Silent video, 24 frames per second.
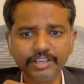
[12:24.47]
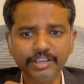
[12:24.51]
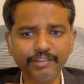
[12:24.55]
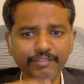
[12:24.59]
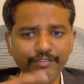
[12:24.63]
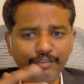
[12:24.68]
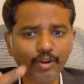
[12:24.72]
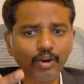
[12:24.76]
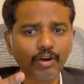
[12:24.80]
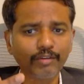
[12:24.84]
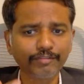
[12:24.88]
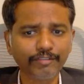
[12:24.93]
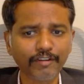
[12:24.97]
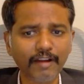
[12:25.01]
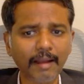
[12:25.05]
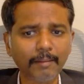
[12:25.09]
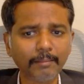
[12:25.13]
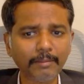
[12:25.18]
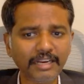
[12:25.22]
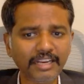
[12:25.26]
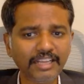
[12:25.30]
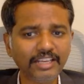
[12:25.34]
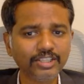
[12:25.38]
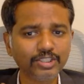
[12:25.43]
If your
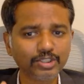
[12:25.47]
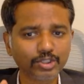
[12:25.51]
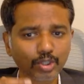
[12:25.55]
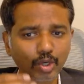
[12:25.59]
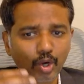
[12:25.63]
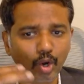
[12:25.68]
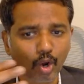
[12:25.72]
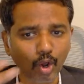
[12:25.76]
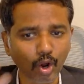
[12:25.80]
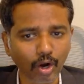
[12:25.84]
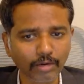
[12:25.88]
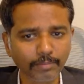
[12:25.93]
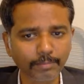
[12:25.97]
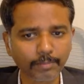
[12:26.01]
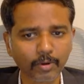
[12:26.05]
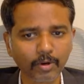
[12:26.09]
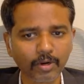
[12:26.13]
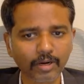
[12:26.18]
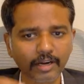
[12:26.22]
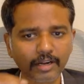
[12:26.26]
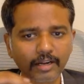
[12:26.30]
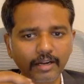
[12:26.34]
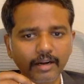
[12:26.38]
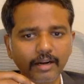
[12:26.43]
family is not
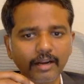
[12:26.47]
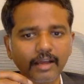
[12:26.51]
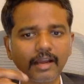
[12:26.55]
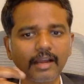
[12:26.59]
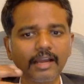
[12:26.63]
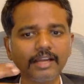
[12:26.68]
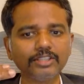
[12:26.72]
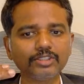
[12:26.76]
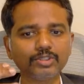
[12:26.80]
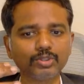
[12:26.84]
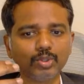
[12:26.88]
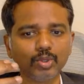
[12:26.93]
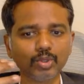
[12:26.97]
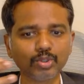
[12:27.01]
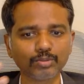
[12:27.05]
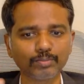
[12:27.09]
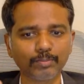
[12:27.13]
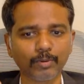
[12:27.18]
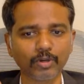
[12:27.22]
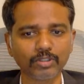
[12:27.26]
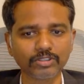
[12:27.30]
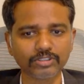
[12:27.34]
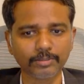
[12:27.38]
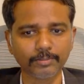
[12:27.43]
protected against those
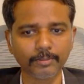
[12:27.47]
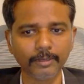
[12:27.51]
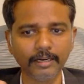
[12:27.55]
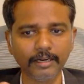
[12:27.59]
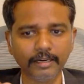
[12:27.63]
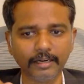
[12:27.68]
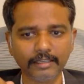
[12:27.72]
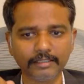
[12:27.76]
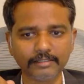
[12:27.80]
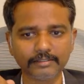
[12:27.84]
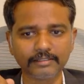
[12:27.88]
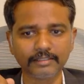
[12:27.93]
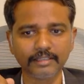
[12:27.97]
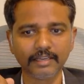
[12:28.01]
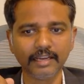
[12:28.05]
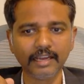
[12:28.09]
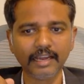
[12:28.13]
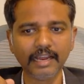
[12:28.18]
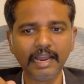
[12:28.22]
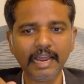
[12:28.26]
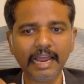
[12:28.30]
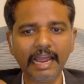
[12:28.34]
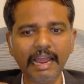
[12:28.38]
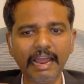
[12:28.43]
possibilities,
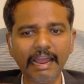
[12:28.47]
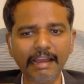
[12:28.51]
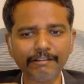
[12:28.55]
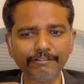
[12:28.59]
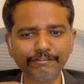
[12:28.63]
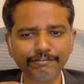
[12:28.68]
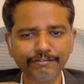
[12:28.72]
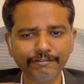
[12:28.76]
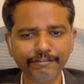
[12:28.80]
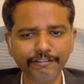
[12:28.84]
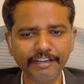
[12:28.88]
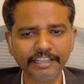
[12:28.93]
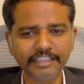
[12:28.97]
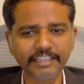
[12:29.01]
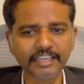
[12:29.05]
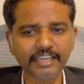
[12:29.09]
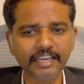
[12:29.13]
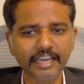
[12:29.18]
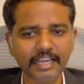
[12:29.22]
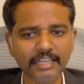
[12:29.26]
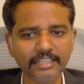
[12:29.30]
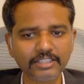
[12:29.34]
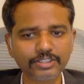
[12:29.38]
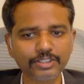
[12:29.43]

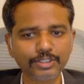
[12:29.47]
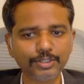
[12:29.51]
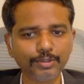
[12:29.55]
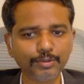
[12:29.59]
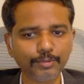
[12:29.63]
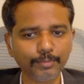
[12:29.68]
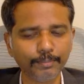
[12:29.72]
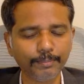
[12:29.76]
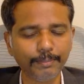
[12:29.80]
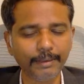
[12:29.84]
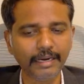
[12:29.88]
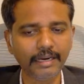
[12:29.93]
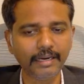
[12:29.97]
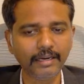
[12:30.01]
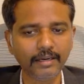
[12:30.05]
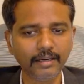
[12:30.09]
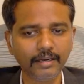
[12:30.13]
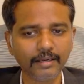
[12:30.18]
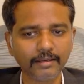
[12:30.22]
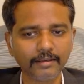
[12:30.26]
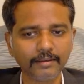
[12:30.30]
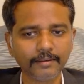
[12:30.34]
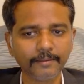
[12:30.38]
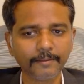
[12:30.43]
everything else you build
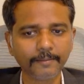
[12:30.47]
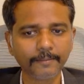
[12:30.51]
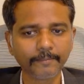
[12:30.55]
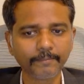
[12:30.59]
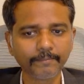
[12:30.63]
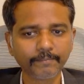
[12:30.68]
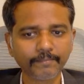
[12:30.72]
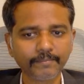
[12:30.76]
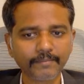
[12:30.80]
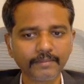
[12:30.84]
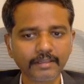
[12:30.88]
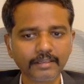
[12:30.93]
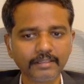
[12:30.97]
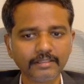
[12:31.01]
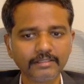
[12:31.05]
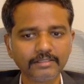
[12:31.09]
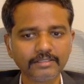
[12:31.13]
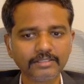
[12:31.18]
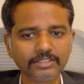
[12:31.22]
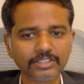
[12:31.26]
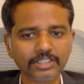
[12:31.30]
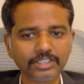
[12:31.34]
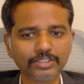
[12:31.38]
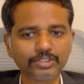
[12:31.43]

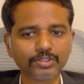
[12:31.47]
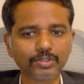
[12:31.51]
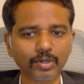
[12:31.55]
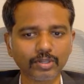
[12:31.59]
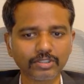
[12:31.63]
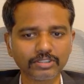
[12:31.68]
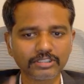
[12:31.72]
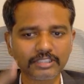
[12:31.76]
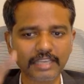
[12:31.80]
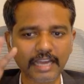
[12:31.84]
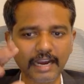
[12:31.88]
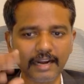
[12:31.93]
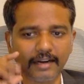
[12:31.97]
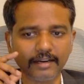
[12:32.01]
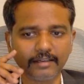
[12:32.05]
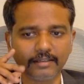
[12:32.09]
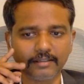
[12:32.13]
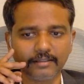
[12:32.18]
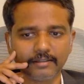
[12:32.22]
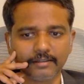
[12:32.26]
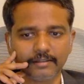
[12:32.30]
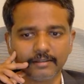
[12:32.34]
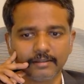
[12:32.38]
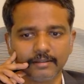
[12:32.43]
sits on
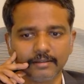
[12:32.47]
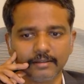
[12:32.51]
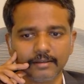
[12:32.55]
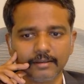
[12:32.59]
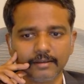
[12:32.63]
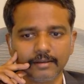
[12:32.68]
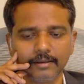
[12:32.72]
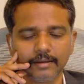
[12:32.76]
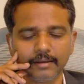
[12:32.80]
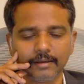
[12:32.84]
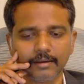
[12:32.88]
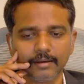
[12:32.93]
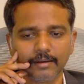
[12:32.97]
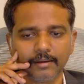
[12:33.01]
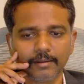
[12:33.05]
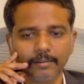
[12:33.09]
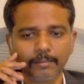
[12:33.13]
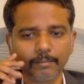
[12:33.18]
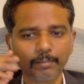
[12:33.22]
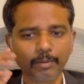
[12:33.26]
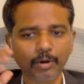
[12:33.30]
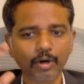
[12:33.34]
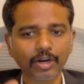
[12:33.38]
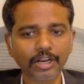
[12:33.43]
sand.
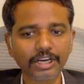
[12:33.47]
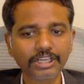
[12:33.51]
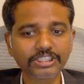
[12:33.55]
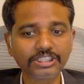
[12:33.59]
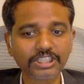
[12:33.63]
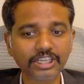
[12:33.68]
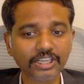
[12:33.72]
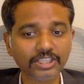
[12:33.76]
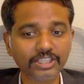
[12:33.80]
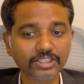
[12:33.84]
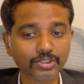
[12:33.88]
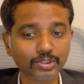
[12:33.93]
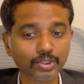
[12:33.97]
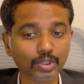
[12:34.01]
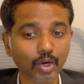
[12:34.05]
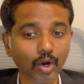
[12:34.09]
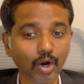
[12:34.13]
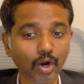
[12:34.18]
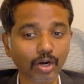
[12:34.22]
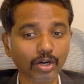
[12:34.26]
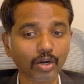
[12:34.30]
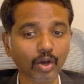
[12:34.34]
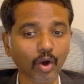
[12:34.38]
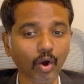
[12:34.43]
Protection is
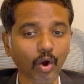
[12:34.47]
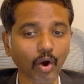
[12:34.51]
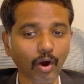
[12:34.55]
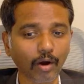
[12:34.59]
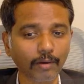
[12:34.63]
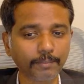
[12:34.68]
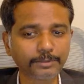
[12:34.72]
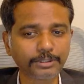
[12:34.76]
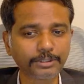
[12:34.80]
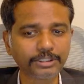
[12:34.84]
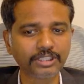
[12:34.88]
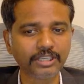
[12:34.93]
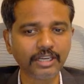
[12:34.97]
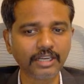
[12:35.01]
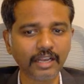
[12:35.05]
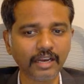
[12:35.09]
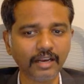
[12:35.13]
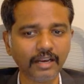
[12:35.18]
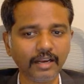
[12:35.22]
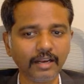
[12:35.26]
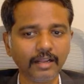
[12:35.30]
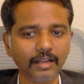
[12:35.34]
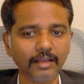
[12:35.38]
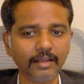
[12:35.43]
not
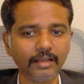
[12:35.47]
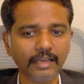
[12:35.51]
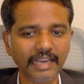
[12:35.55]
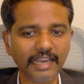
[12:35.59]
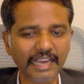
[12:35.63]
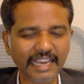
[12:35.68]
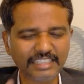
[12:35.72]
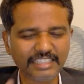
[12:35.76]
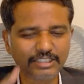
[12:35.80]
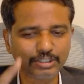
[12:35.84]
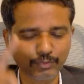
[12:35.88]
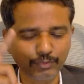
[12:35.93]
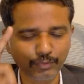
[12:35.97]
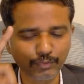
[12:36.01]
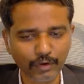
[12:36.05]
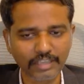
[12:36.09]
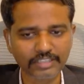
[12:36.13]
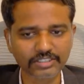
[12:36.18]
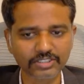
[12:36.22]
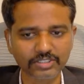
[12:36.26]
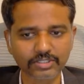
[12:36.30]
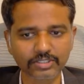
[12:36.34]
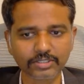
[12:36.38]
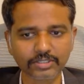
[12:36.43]
optional, it's
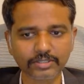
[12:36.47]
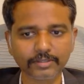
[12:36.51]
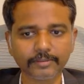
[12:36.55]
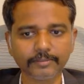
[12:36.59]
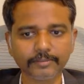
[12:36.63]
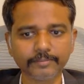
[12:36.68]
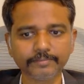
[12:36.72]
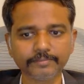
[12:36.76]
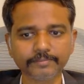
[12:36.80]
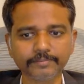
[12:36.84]
first.